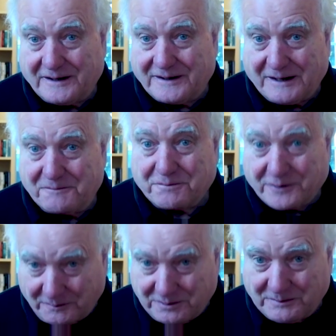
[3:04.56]
and that
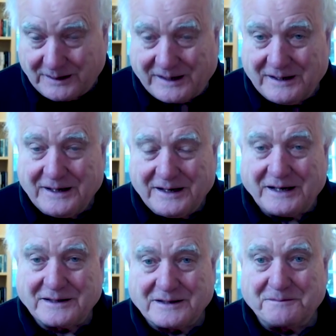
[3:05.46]
probably
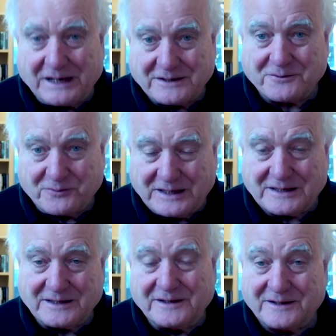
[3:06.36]
is the best
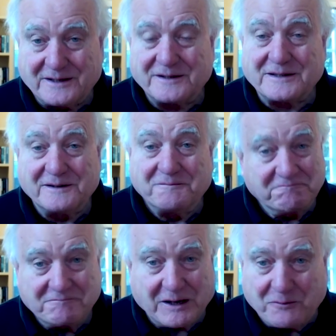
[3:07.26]
reason that
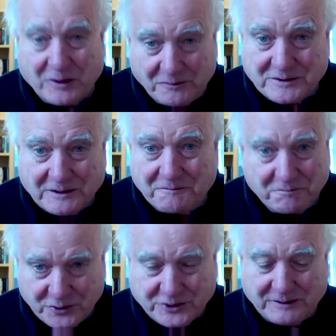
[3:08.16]
they won't
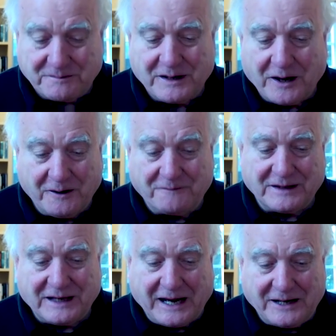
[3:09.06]
push him over
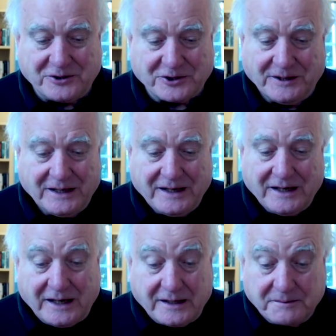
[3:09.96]
the edge.
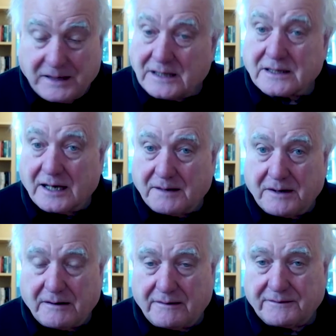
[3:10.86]
In the meantime,
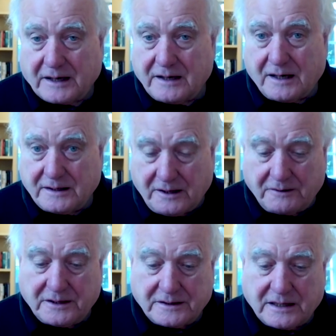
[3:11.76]
however, I
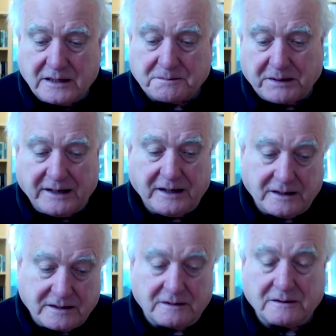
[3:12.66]
note that he's
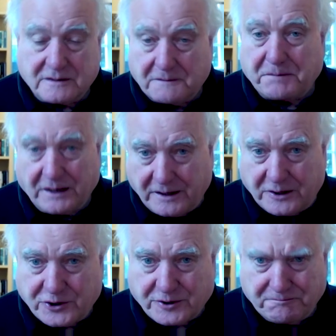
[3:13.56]
planning to
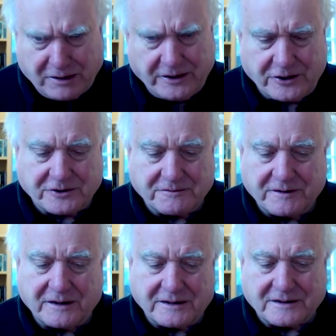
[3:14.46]
punish
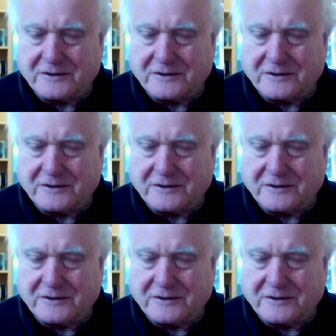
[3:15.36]
the